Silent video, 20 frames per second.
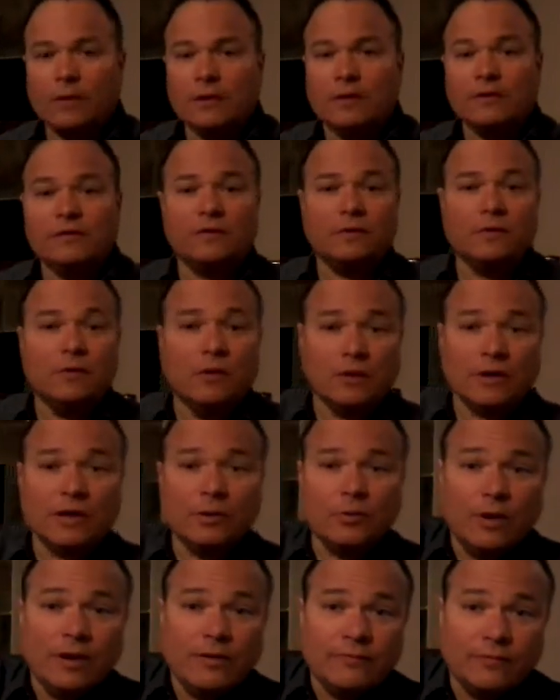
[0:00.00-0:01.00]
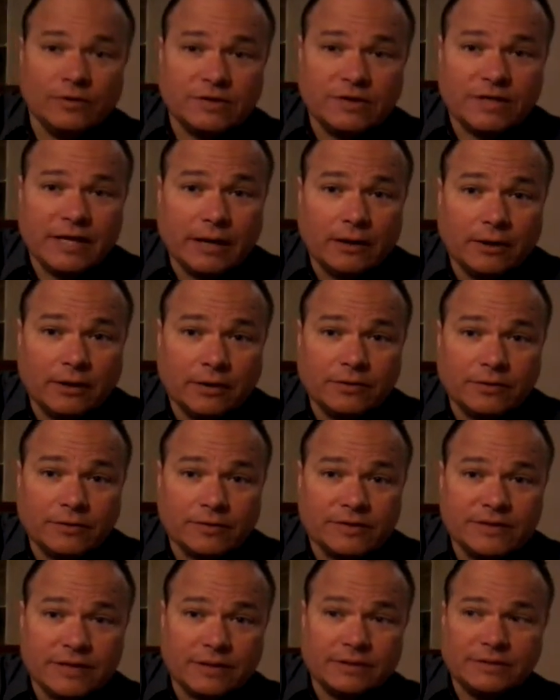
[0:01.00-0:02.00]
Sigourney Weaver's character
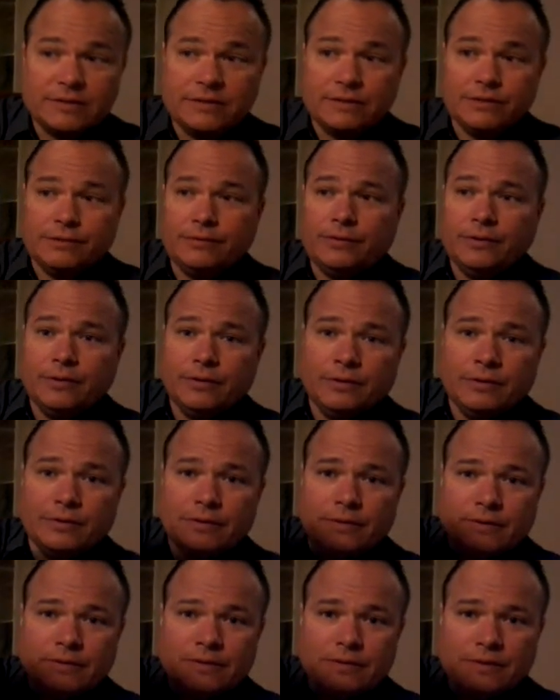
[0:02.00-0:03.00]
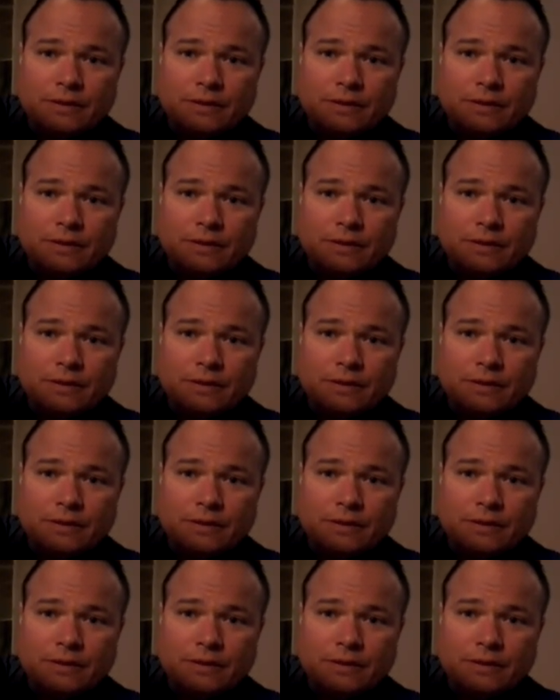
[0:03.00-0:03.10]
says to this